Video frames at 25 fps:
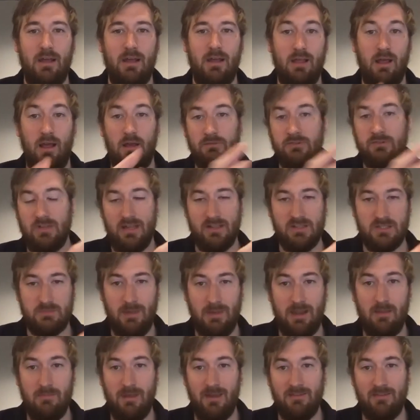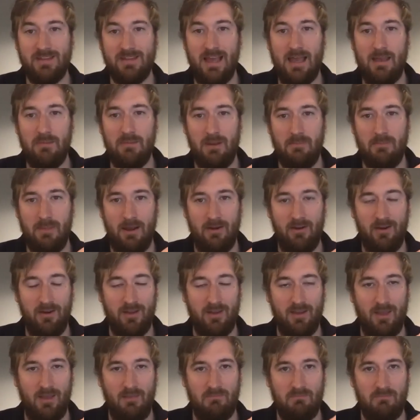obviously I'd spent a bit of time in
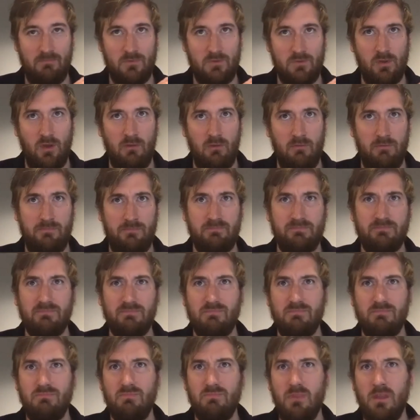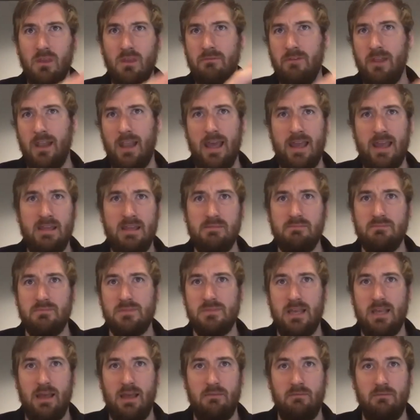America, sort of the
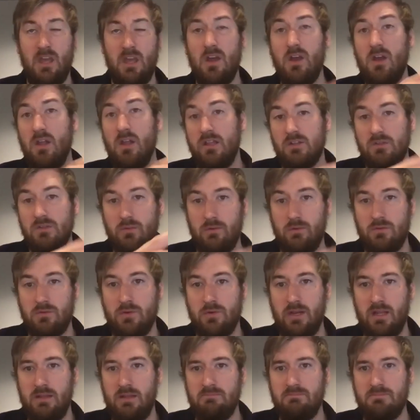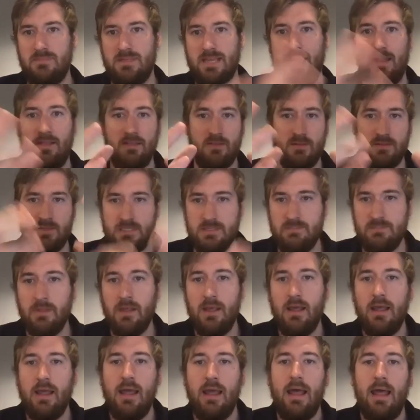early 2010s,
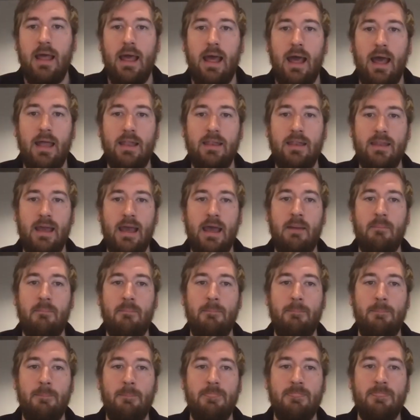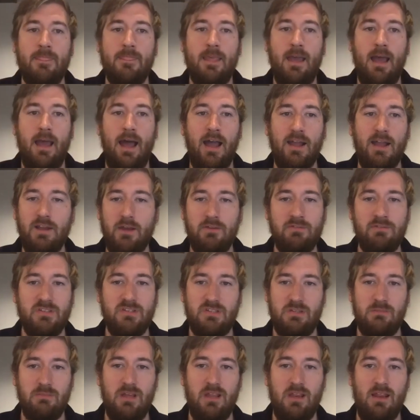and I
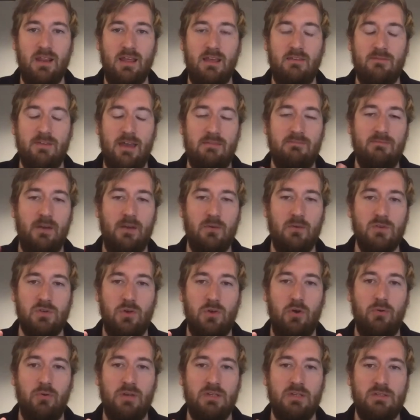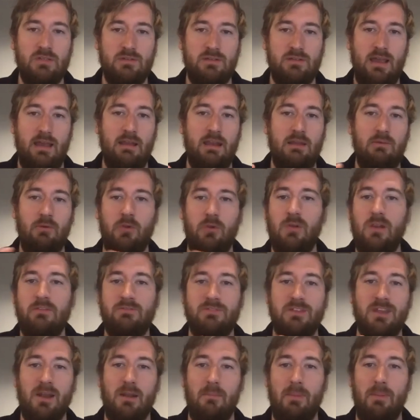noticed immediately then there was always, anyone who
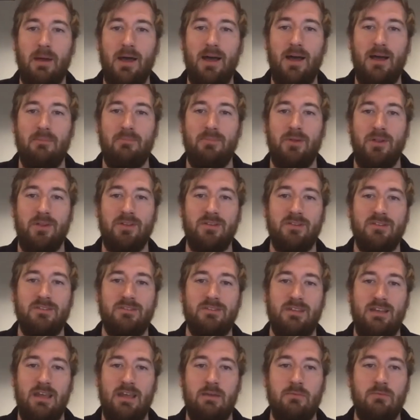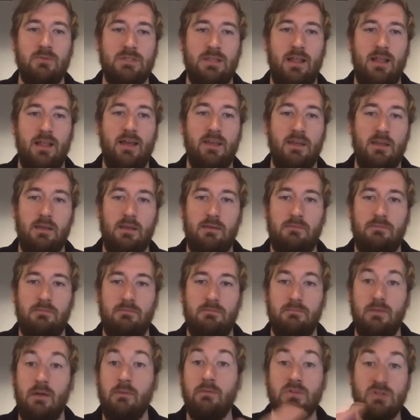lived in an apartment, it was like
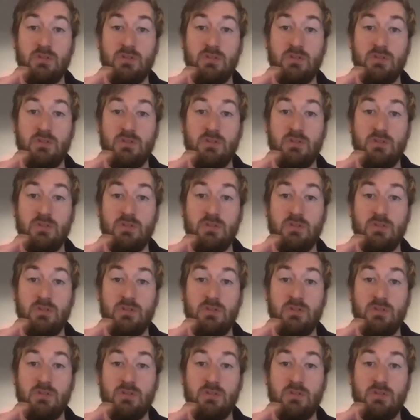there was a